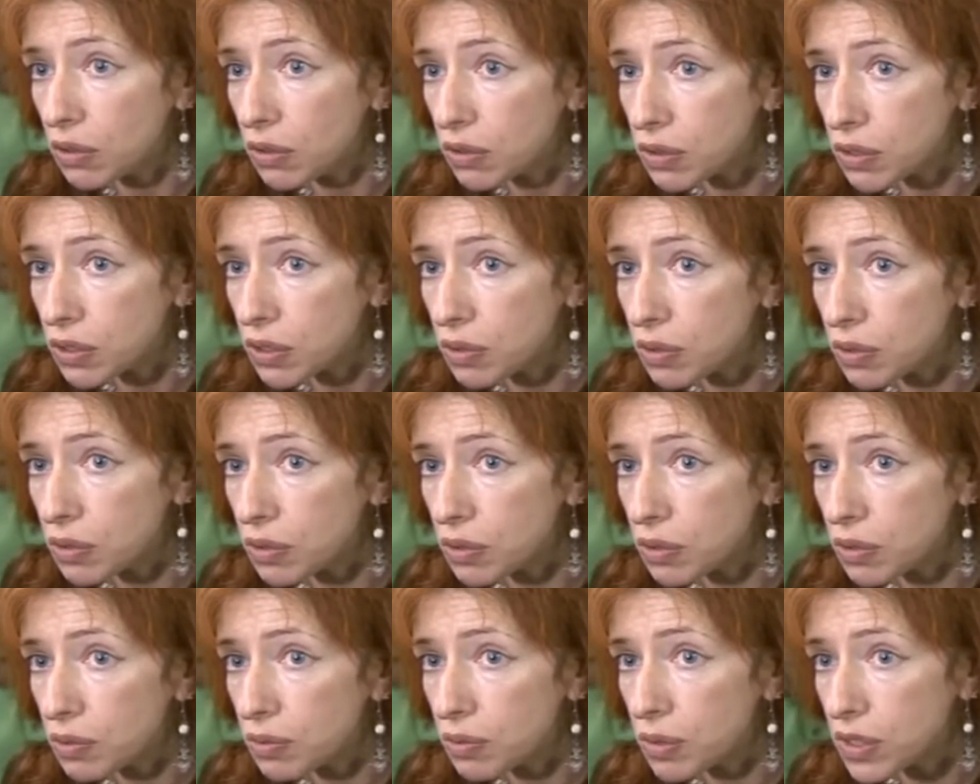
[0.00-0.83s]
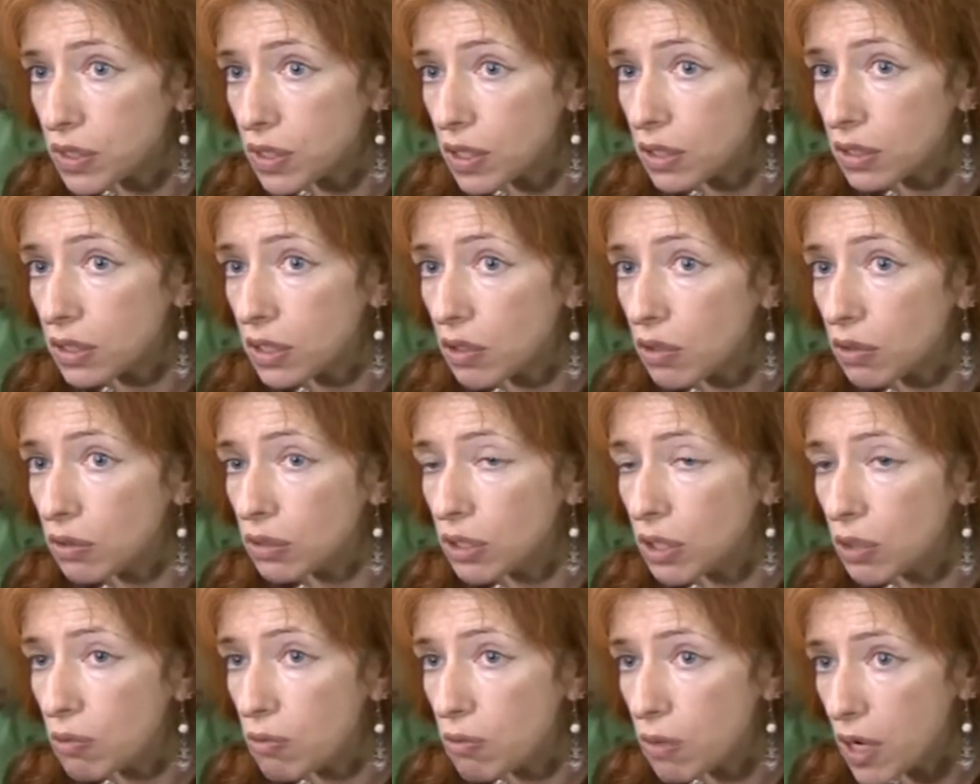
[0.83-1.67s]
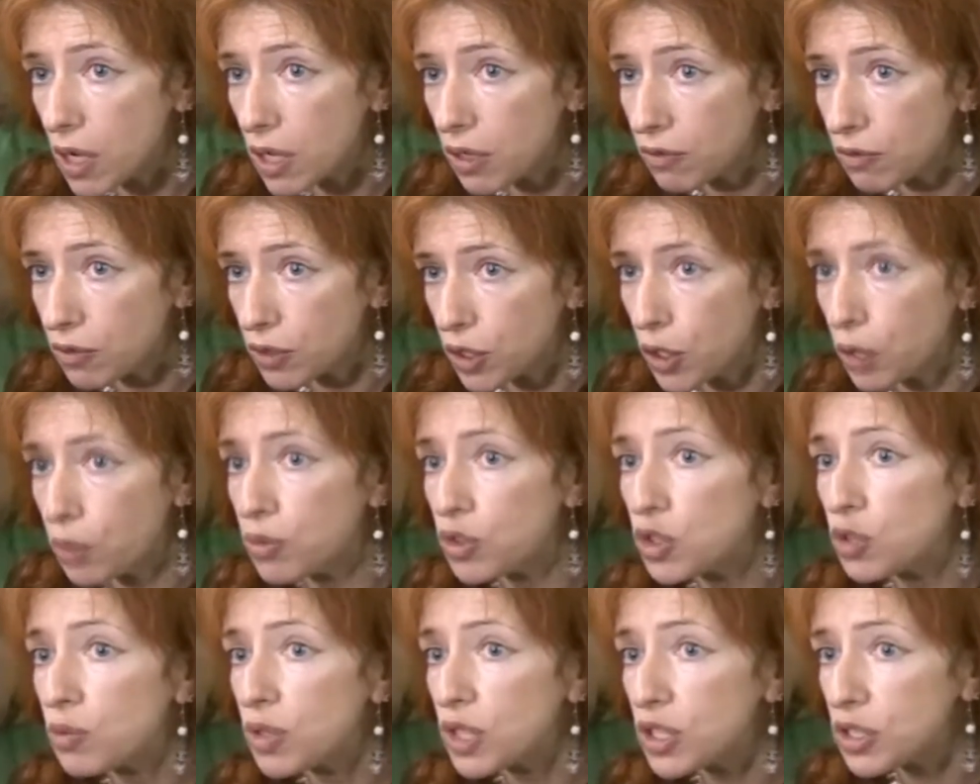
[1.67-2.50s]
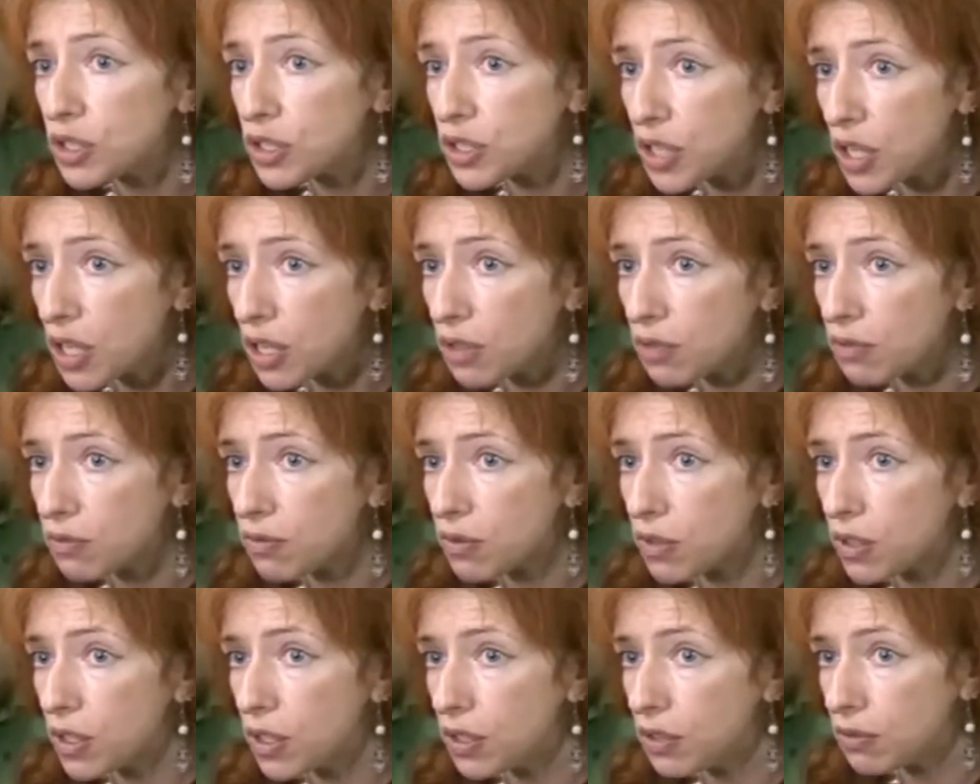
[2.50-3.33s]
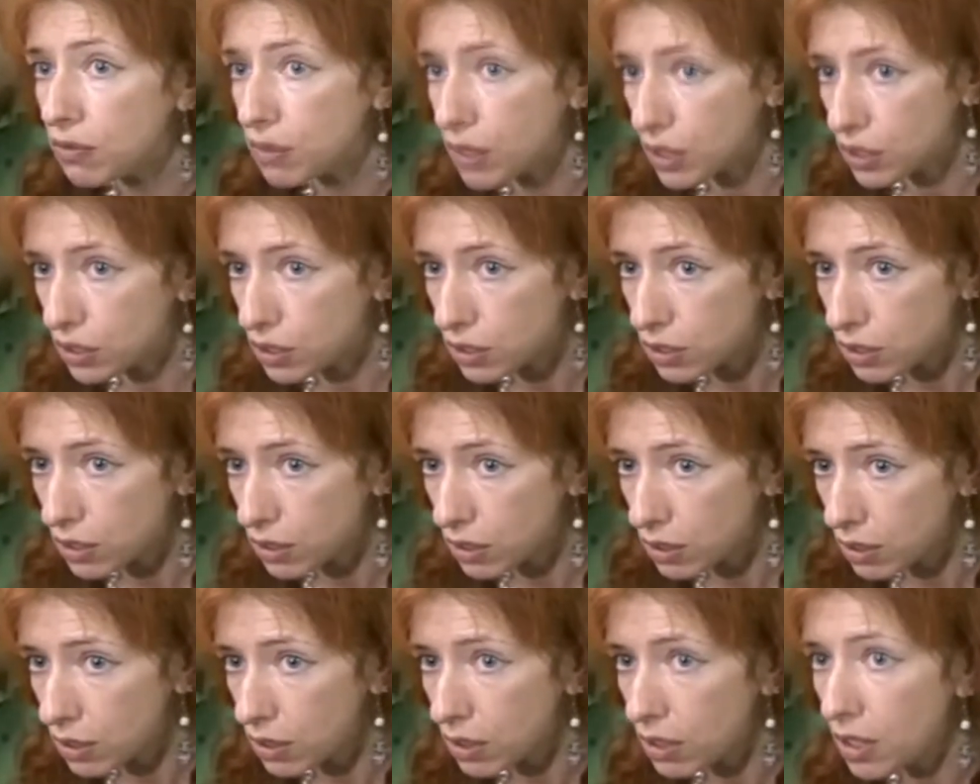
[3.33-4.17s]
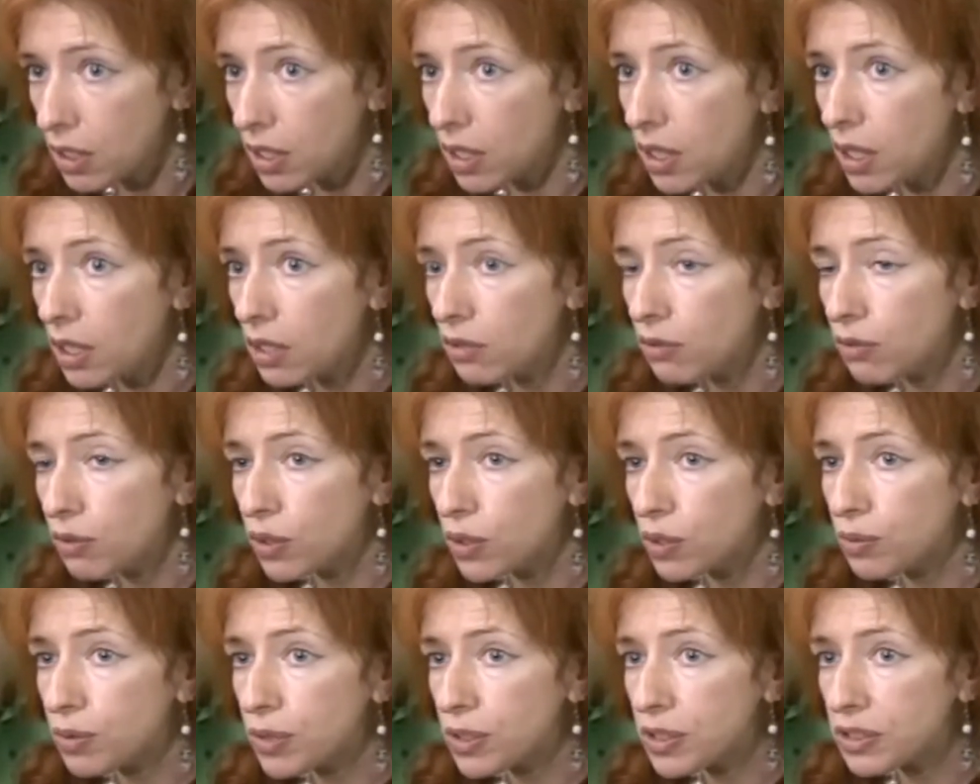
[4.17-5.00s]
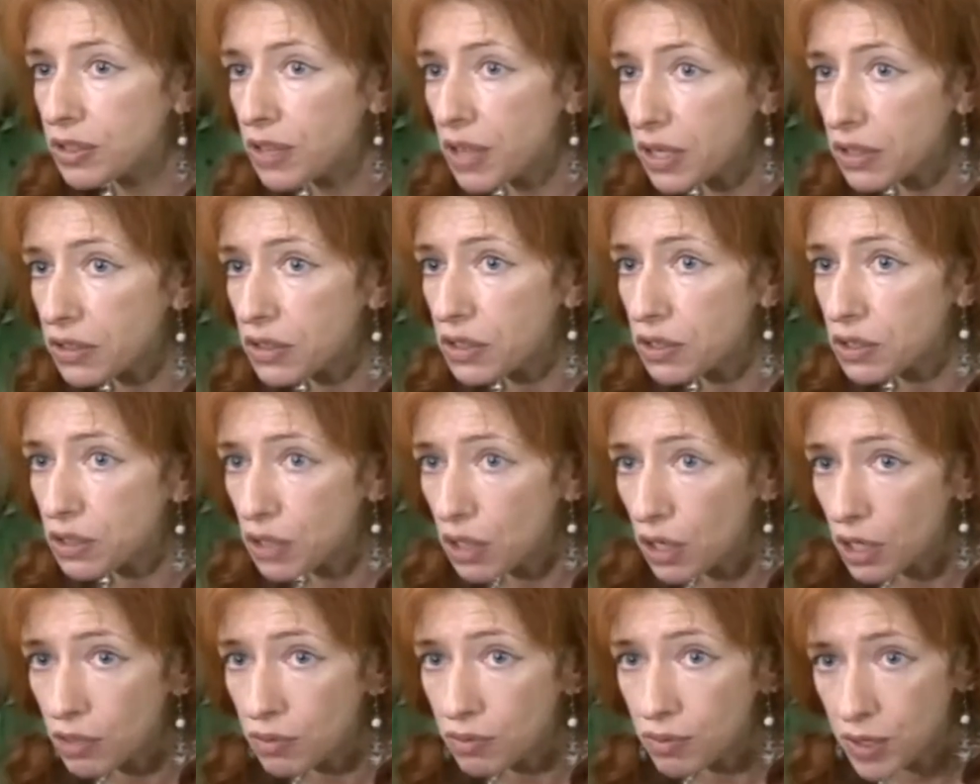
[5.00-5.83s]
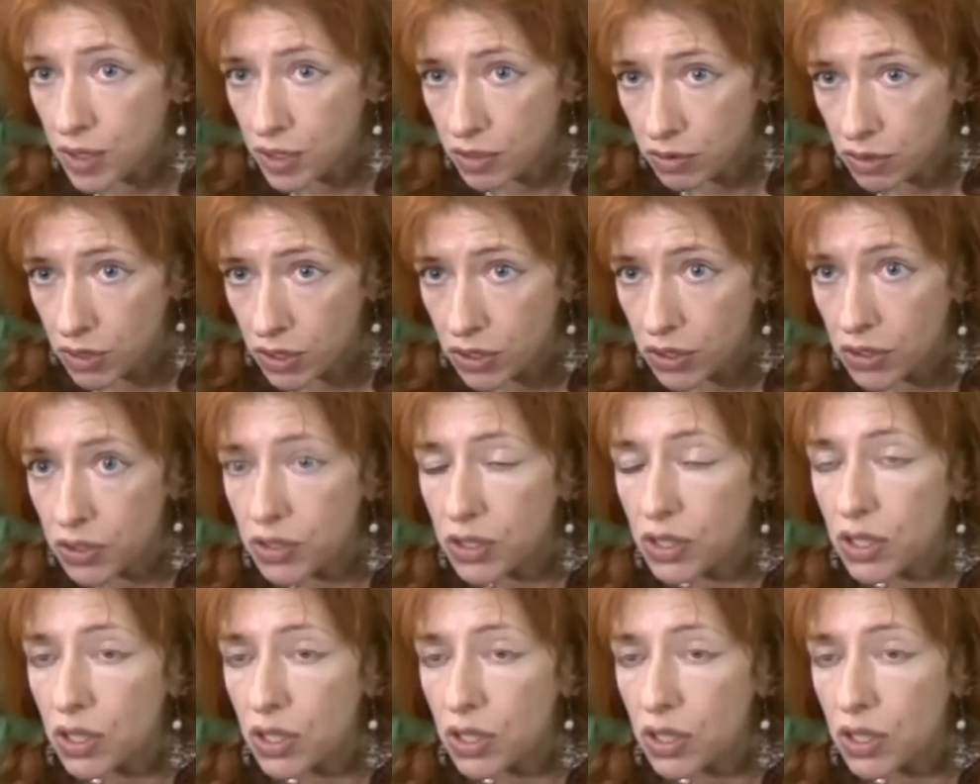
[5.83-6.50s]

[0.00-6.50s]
he felt his living conditions were fine at the airport. He feels safe there, but he knows that he cannot stay forever.